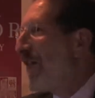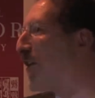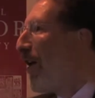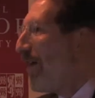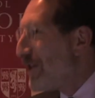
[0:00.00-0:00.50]
And
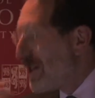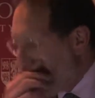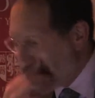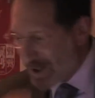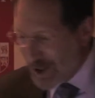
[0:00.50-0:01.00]
the
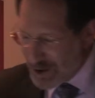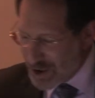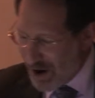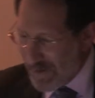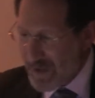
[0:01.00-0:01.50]
conversation
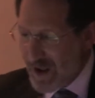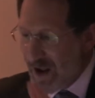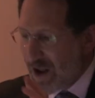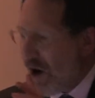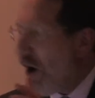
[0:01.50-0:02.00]
goes on.
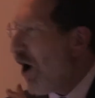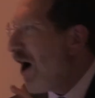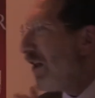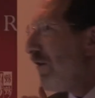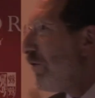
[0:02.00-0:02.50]

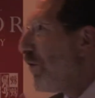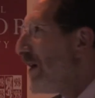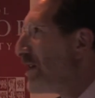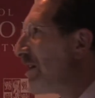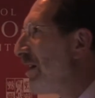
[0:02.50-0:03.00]
All of
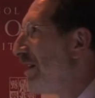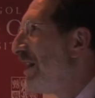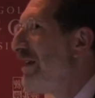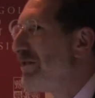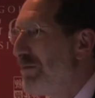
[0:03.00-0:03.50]
which
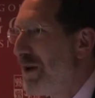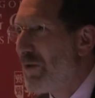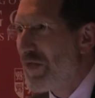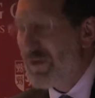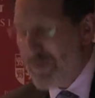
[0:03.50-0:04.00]
leaves me
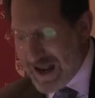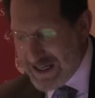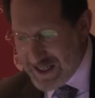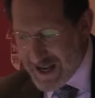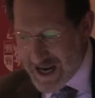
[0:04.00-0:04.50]
with the
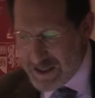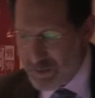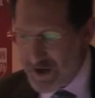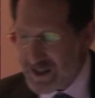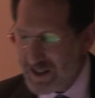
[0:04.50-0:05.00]
basic
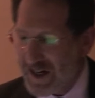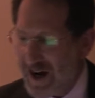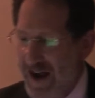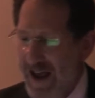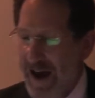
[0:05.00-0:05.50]
aspiration that
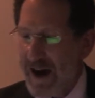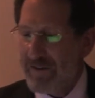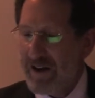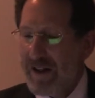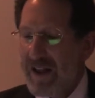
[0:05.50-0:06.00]
I
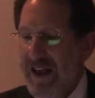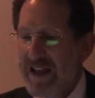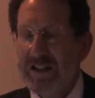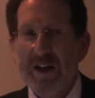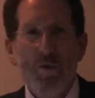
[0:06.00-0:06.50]
have
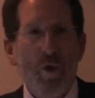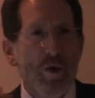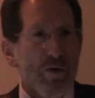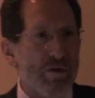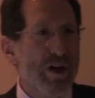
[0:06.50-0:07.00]
is that what
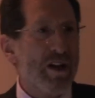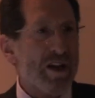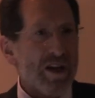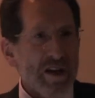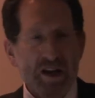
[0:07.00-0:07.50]
we
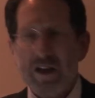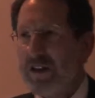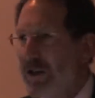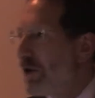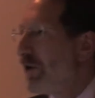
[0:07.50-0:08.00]
really
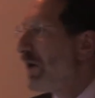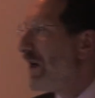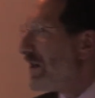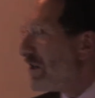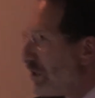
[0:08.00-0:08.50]
need to do is